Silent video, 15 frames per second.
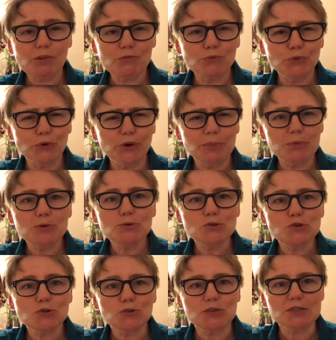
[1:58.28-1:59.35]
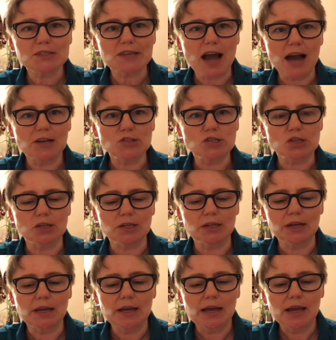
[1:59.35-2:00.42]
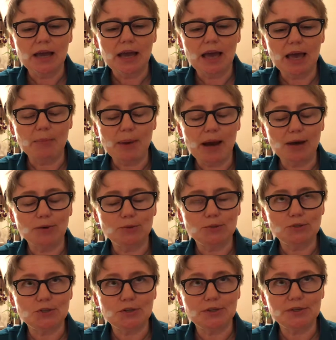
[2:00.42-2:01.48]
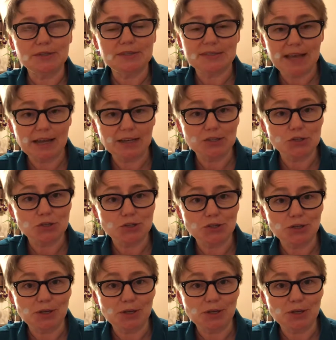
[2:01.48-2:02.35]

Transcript: for a mutual discussion about such